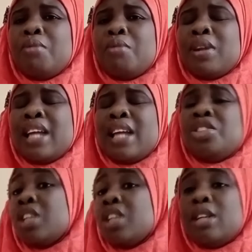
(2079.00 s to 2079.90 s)

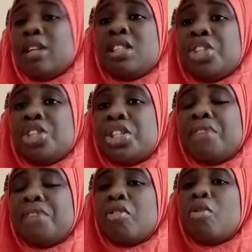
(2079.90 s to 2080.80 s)
like it's changing
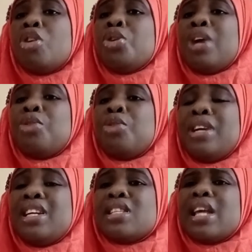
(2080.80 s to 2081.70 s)
form. All you are doing
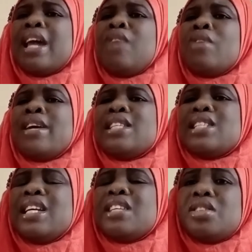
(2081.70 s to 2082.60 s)
is elongating
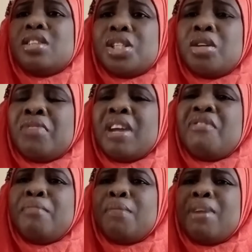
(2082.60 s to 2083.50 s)
its shelf life.
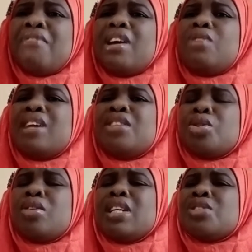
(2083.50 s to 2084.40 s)
Remember, value
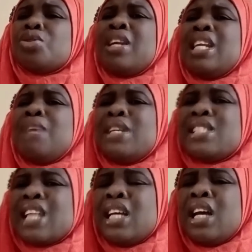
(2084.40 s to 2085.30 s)
addition is not
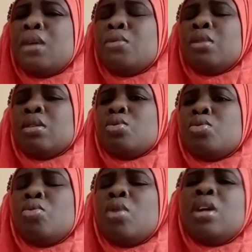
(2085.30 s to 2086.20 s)
limited
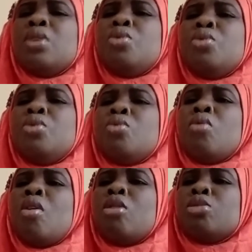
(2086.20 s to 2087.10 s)
to you
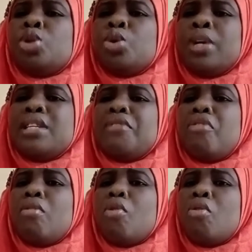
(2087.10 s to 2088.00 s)
altering the
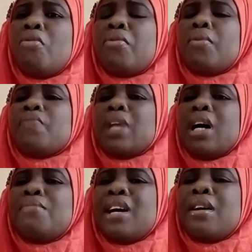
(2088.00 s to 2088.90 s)
form of
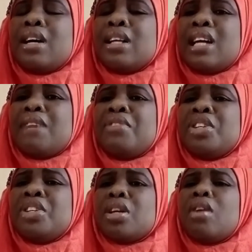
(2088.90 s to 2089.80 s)
that
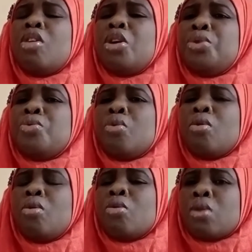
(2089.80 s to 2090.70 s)
fish.
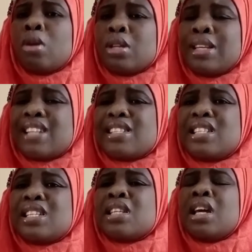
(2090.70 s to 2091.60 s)
The
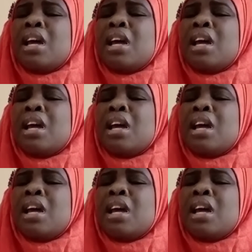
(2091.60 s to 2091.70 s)
essence is